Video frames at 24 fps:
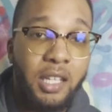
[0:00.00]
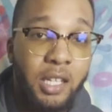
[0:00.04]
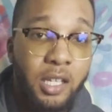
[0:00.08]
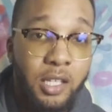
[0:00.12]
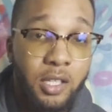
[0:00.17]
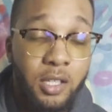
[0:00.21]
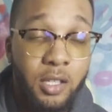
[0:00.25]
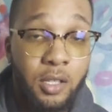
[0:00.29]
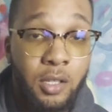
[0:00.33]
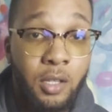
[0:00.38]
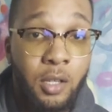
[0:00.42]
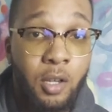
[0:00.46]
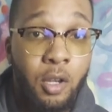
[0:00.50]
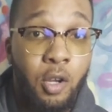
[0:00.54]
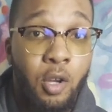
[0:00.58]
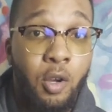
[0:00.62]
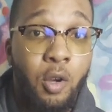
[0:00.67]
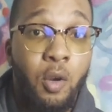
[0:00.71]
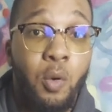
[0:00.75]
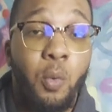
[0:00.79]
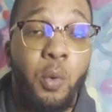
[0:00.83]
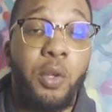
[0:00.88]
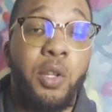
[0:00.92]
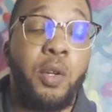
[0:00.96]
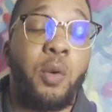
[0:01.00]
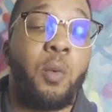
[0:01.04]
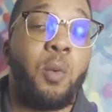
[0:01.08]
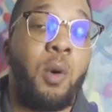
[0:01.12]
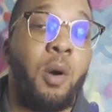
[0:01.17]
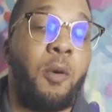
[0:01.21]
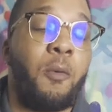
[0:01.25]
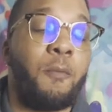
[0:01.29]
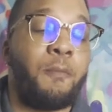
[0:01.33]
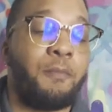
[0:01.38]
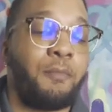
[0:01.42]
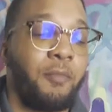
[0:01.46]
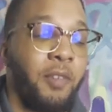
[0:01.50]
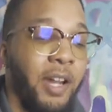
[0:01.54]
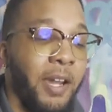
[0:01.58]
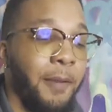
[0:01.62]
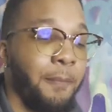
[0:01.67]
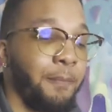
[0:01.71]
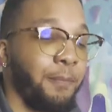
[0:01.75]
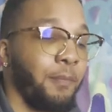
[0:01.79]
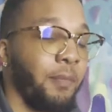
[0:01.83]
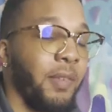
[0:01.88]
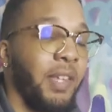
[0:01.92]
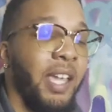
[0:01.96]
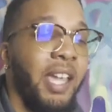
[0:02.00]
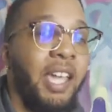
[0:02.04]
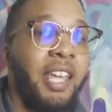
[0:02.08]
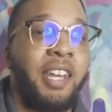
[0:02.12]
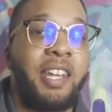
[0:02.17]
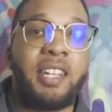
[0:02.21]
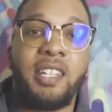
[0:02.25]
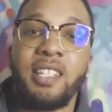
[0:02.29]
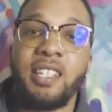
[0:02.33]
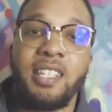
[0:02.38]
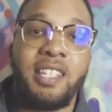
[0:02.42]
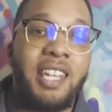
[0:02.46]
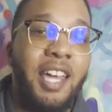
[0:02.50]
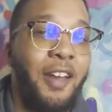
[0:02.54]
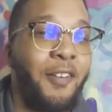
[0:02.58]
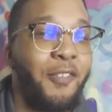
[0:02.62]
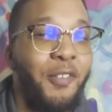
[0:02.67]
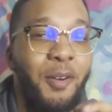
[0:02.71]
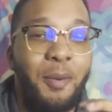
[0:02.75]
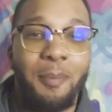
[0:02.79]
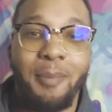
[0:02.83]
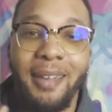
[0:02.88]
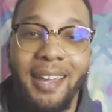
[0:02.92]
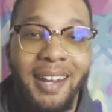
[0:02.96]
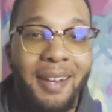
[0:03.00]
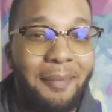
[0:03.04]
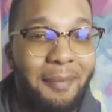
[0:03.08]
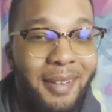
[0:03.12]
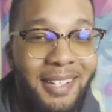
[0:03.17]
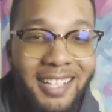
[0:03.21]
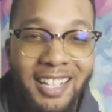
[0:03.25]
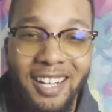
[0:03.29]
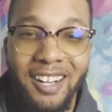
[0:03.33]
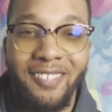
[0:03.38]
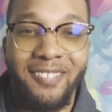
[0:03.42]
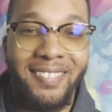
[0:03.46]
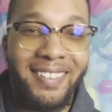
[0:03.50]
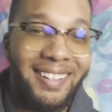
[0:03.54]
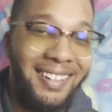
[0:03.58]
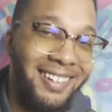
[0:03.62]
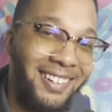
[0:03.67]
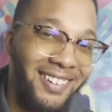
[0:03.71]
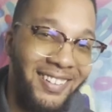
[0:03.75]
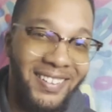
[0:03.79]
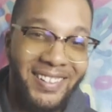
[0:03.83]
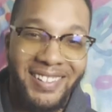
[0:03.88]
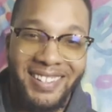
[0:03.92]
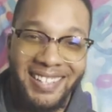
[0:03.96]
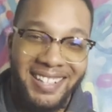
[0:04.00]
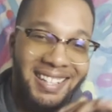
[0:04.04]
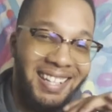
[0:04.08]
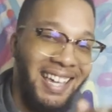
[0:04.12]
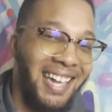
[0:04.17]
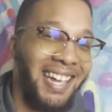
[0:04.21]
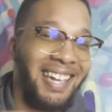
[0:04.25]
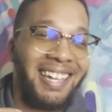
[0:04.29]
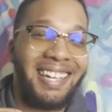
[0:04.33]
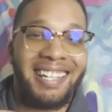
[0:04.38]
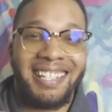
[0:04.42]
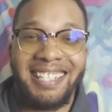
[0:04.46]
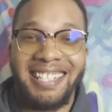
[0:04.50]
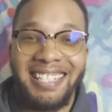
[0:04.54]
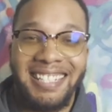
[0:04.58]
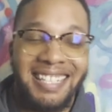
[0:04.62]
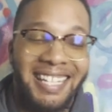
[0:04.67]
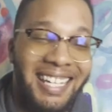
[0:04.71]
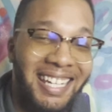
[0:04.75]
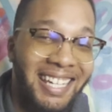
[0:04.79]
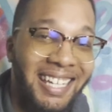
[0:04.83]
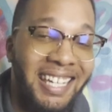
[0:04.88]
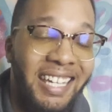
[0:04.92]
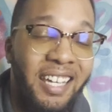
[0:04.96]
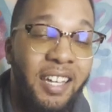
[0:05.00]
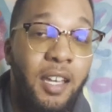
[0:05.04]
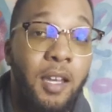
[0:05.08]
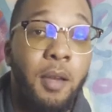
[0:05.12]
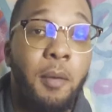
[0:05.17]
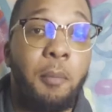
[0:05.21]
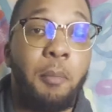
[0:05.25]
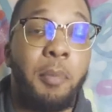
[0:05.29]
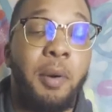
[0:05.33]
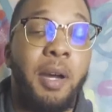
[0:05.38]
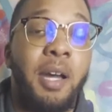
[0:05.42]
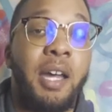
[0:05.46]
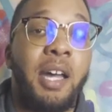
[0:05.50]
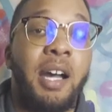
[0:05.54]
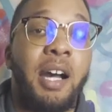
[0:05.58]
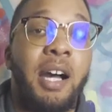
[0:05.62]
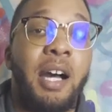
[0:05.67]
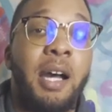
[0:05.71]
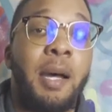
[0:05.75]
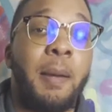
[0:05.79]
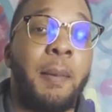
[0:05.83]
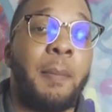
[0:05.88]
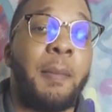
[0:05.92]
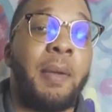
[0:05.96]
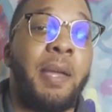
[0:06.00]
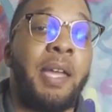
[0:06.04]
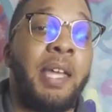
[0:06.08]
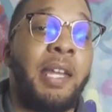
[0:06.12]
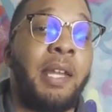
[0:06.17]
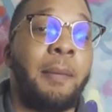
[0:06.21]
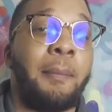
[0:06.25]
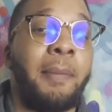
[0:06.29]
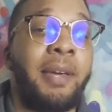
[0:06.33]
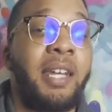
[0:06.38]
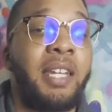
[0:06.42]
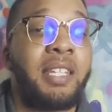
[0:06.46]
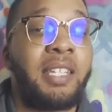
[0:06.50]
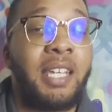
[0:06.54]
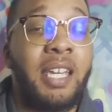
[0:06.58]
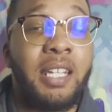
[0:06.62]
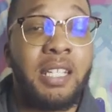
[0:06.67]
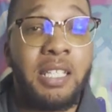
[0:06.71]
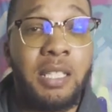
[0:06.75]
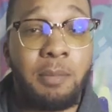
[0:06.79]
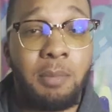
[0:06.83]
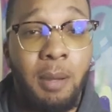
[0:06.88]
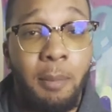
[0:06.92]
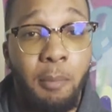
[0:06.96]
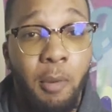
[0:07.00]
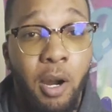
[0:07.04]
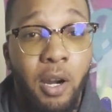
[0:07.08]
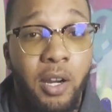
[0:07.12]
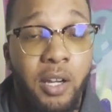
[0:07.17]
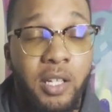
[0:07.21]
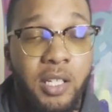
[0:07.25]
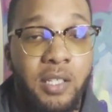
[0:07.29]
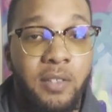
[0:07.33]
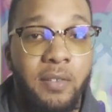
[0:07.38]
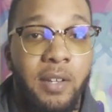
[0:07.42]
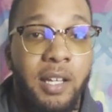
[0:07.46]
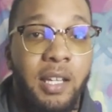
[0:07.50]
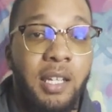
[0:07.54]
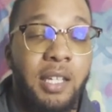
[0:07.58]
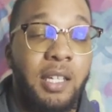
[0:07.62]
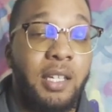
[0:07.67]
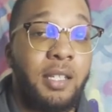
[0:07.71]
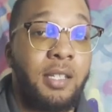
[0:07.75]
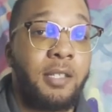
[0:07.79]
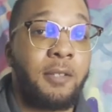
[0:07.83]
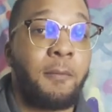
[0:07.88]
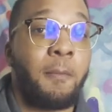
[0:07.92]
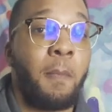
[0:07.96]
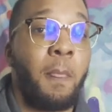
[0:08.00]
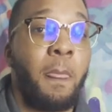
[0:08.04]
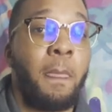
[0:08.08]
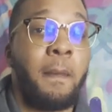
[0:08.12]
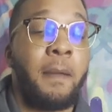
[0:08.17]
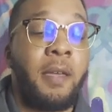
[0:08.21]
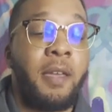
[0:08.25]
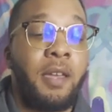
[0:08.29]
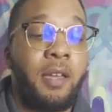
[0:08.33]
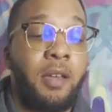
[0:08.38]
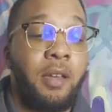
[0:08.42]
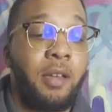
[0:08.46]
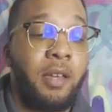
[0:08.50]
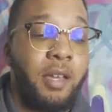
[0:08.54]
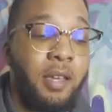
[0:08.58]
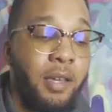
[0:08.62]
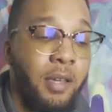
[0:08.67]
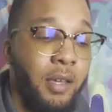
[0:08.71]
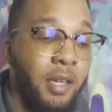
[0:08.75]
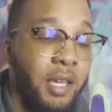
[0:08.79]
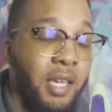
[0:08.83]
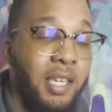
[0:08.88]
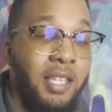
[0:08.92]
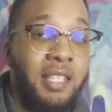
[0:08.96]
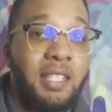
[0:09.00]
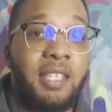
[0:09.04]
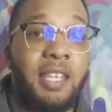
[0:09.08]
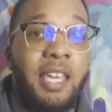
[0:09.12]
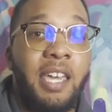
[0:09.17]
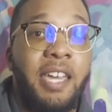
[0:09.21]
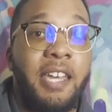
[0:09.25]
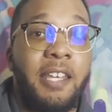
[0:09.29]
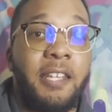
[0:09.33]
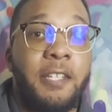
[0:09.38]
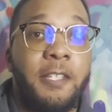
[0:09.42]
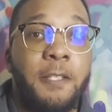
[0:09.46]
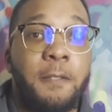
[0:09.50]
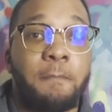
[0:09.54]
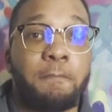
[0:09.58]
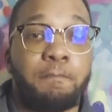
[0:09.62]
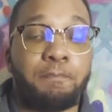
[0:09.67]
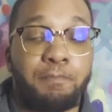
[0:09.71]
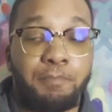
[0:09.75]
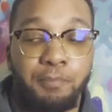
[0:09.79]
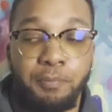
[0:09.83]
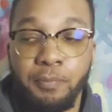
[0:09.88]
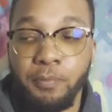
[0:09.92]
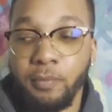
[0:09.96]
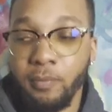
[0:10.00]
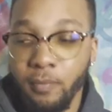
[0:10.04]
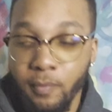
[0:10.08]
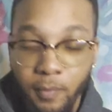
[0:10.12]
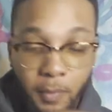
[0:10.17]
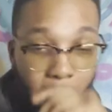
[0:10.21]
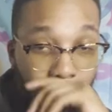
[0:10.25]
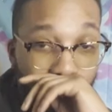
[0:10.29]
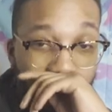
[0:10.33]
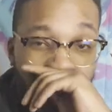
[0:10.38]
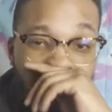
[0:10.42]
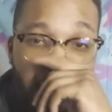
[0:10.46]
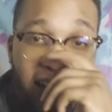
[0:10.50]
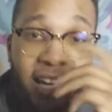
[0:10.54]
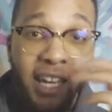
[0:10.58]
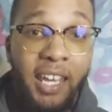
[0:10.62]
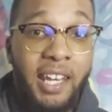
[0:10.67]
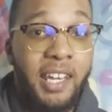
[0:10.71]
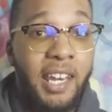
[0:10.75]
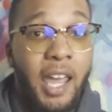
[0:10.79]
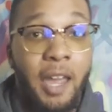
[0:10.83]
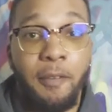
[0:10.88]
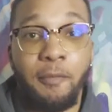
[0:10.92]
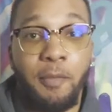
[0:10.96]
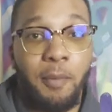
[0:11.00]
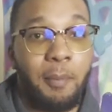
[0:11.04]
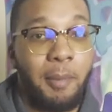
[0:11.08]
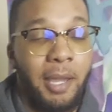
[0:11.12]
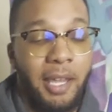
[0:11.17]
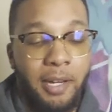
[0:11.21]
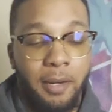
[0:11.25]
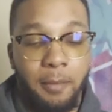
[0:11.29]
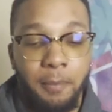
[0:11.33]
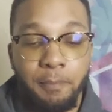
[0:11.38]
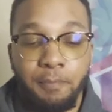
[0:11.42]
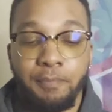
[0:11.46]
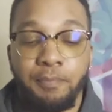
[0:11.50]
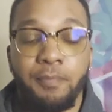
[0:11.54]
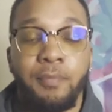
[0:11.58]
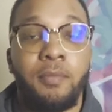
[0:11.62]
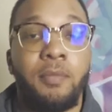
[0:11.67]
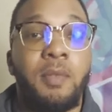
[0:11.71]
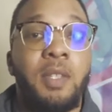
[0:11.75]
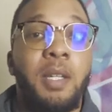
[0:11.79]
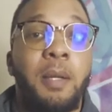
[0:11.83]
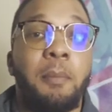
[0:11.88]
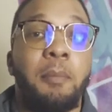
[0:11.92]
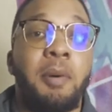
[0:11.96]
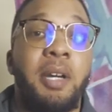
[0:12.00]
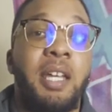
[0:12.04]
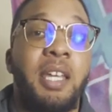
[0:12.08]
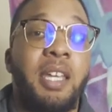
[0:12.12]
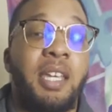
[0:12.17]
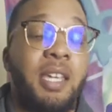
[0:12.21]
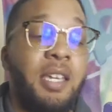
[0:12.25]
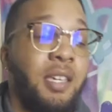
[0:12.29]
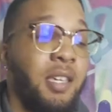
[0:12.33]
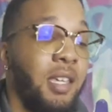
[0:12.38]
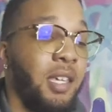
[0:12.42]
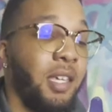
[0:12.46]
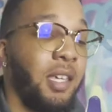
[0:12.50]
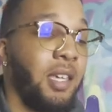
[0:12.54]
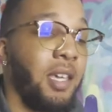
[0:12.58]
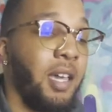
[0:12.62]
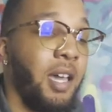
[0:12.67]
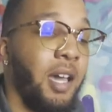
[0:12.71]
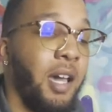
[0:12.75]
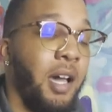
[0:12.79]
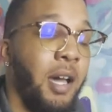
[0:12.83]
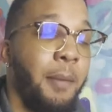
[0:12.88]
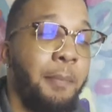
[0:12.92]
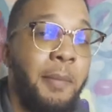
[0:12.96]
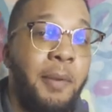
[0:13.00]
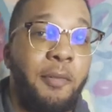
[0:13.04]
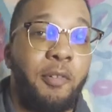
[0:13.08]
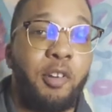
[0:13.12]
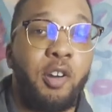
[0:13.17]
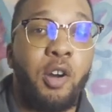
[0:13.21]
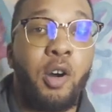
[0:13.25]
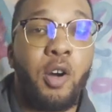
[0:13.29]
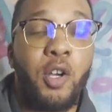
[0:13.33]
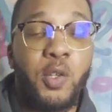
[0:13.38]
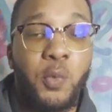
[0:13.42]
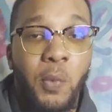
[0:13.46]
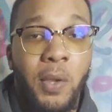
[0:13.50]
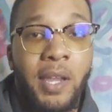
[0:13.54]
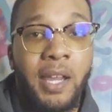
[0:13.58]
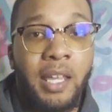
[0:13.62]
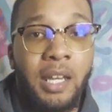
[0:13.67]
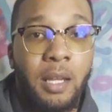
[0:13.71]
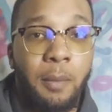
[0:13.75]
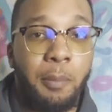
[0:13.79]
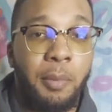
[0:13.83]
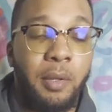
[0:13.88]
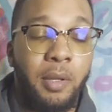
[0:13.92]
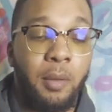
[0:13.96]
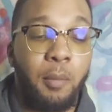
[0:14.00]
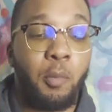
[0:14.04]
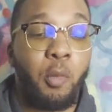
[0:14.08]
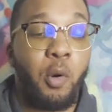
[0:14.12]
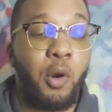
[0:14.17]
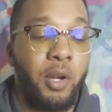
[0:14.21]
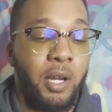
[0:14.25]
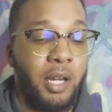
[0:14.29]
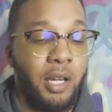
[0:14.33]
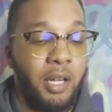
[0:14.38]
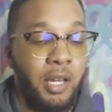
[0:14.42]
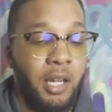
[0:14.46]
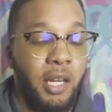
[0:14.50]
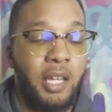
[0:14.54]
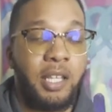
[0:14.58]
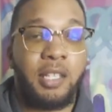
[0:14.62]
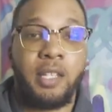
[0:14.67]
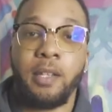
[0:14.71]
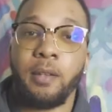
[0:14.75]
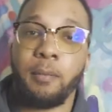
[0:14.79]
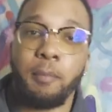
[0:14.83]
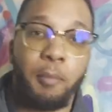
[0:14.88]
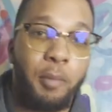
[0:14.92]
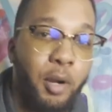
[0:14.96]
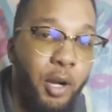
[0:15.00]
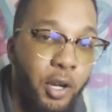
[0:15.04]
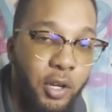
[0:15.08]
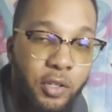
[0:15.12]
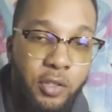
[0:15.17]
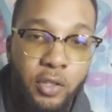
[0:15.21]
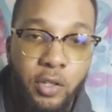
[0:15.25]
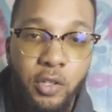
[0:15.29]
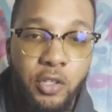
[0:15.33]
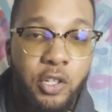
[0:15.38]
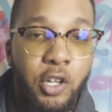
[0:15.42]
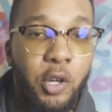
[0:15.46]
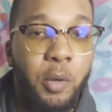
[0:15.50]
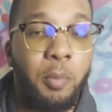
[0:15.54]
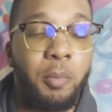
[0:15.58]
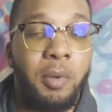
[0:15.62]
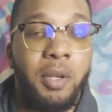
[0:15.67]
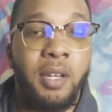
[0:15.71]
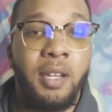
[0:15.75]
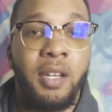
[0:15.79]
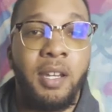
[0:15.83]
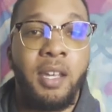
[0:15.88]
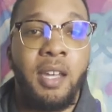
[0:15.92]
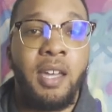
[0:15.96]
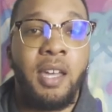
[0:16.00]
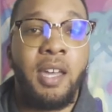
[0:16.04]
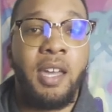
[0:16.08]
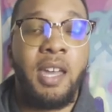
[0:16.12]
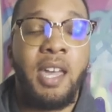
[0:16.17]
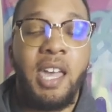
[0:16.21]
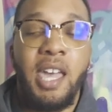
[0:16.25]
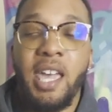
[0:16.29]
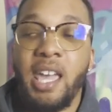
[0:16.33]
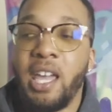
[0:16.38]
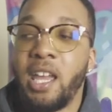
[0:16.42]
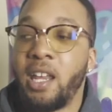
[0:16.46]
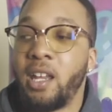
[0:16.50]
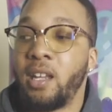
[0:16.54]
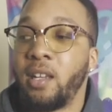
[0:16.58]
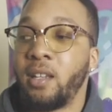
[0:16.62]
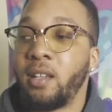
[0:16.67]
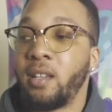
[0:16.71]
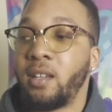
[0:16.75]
this with a quote right? And this is not verbatim because I don't really know it to that extent, but um, in the Meditations by Marcus Aurelius, he says, and again, not verbatim, but um, he recalls waking up in the morning. He says, birds are chirping, and